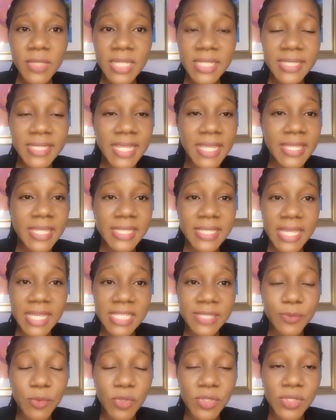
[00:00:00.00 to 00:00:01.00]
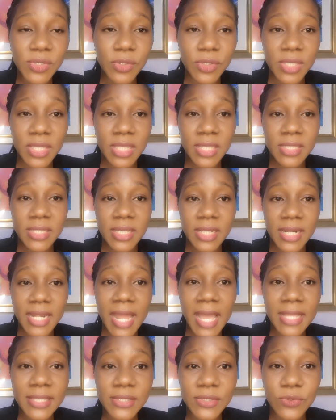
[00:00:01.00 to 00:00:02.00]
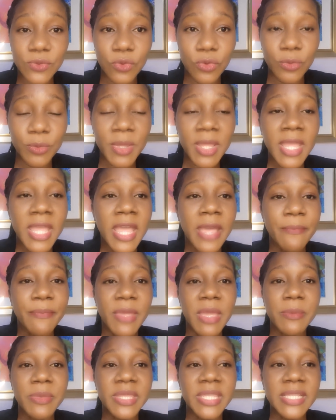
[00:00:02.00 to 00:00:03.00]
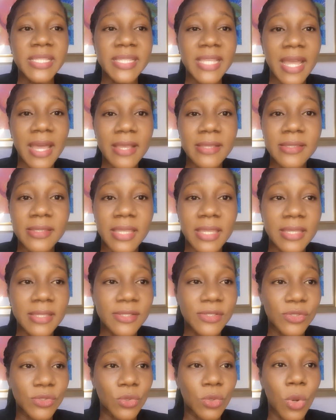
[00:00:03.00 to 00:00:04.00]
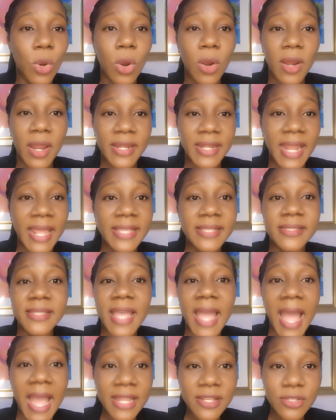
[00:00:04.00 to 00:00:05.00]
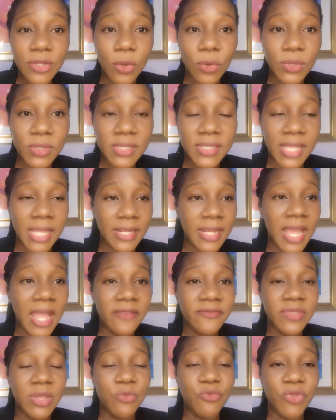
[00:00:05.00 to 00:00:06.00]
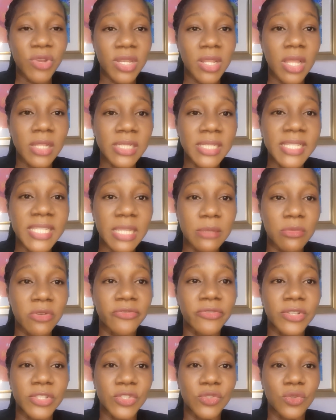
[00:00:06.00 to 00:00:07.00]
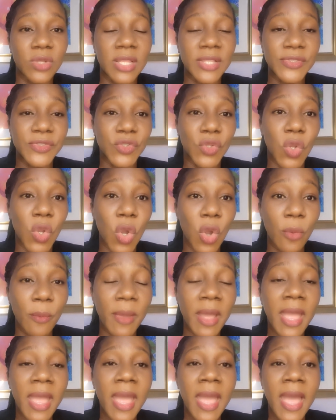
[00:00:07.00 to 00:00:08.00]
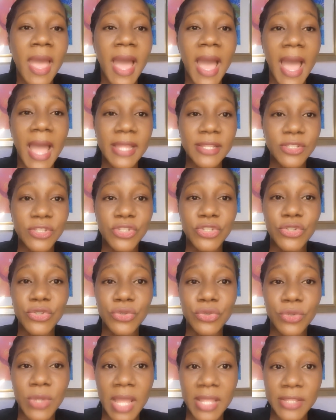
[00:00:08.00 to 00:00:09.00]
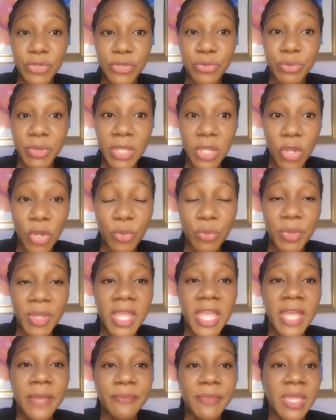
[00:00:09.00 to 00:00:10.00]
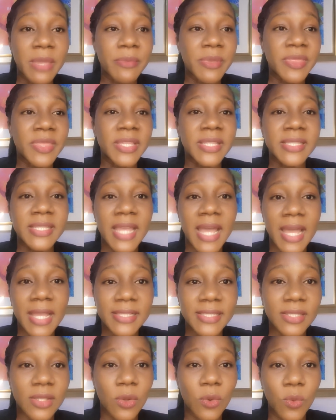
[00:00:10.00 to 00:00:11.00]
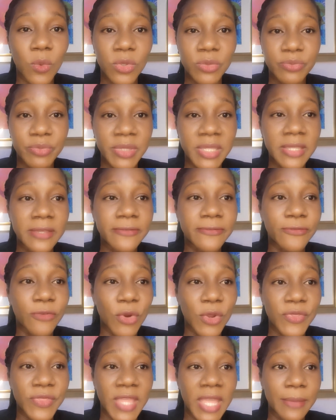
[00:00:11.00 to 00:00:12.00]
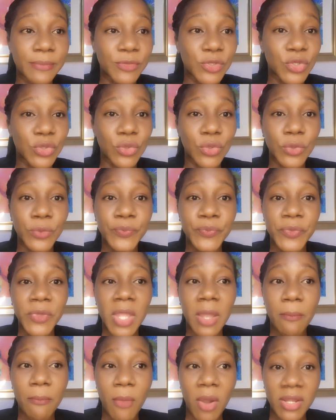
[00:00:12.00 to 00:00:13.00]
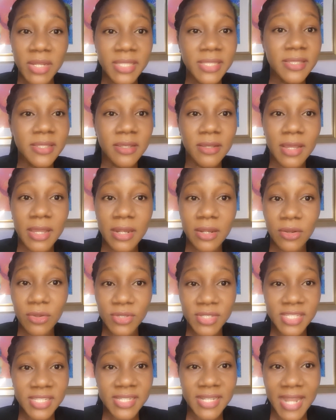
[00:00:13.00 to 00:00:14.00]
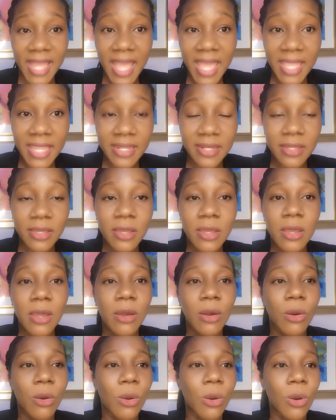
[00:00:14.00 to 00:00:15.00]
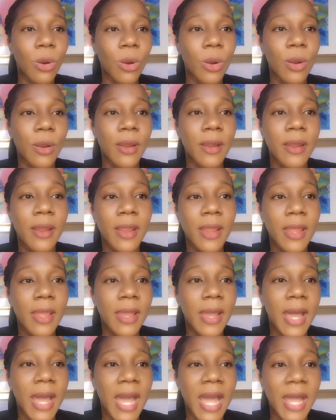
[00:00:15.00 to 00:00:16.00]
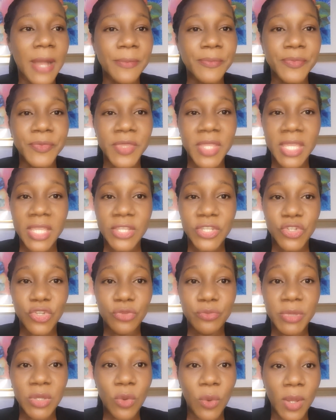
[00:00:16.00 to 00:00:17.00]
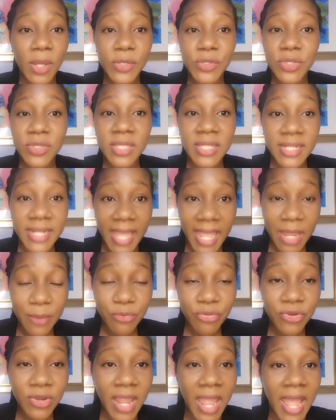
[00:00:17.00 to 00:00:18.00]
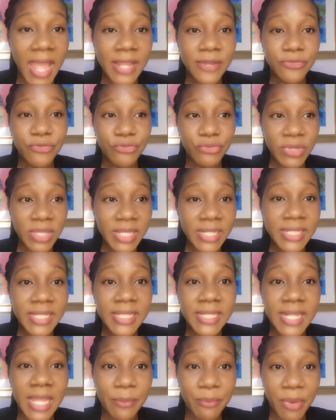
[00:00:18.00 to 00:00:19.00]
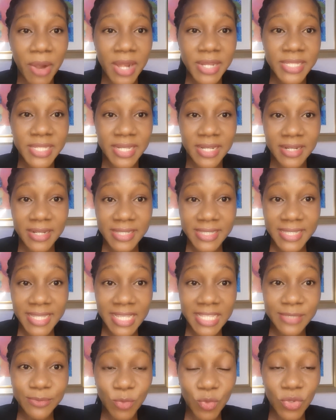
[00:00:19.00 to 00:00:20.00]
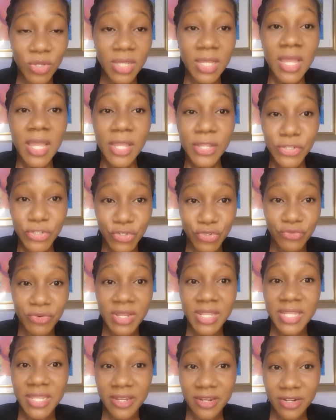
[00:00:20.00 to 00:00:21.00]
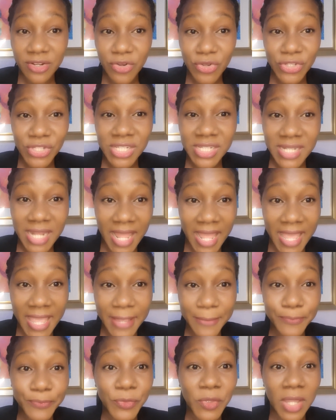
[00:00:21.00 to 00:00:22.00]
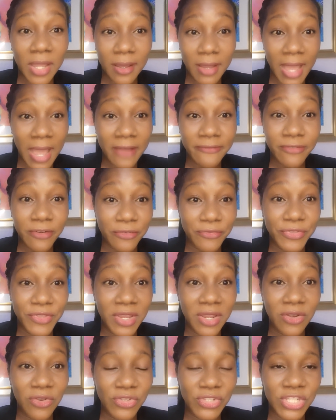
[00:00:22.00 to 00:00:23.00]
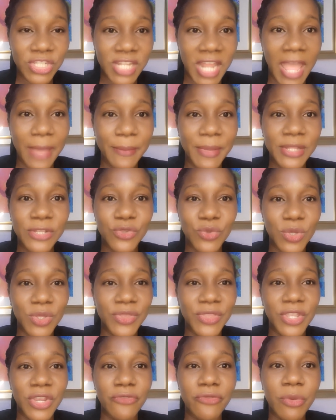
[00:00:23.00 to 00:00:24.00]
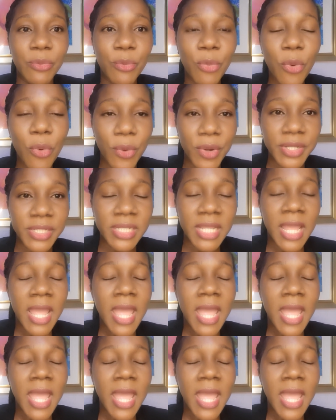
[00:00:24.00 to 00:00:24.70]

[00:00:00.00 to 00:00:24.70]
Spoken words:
take the textbooks to the classroom. Maybe the task is to organize the handouts and have them ready on the table for students to come and to pick up. Maybe the task would be for them to monitor a lunch line, or they should be going to the library and reading a particular textbook during their lunchtime, half of their lunchtime, and doing their report.